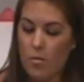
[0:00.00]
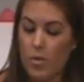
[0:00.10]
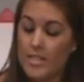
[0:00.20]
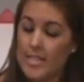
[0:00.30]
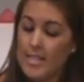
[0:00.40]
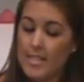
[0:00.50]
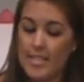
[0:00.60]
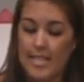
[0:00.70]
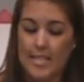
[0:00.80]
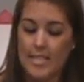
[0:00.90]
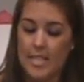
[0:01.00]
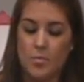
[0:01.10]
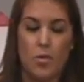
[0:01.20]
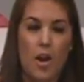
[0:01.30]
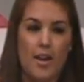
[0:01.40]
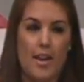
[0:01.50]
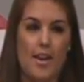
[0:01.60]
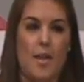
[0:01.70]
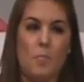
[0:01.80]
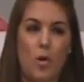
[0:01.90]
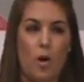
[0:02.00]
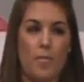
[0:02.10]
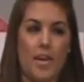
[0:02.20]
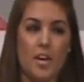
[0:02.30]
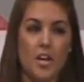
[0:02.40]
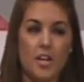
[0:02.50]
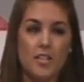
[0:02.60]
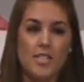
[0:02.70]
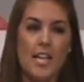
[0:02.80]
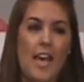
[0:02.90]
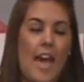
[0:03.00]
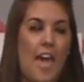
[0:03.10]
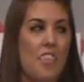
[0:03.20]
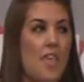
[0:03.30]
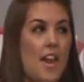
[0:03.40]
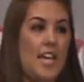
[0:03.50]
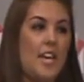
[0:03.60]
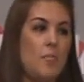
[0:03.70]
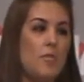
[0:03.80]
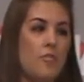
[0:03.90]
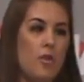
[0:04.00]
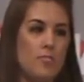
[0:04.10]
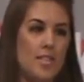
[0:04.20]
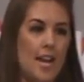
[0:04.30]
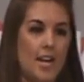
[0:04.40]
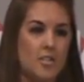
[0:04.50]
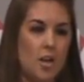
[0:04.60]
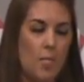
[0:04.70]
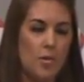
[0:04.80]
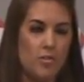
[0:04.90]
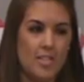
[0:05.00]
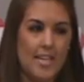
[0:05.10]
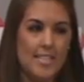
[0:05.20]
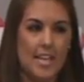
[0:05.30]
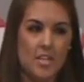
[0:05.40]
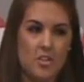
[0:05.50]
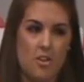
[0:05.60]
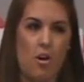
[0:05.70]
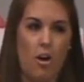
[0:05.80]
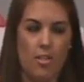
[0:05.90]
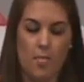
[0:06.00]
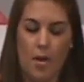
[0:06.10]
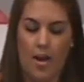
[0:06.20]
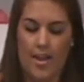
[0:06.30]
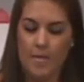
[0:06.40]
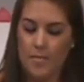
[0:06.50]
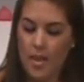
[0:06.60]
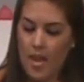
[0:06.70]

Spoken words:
once the deceased is brought in, embalming occurs, and then he performs an anatomical dissection on the body.